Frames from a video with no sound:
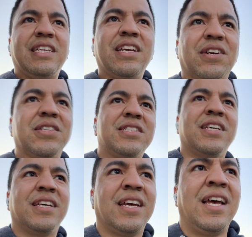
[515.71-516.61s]
years,
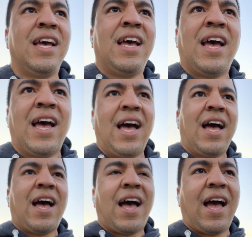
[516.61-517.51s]

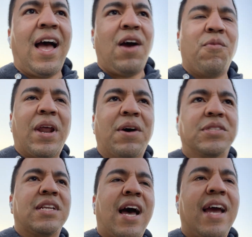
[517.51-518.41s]
when I
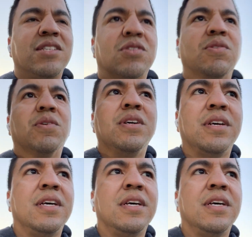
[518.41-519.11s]
was in high school,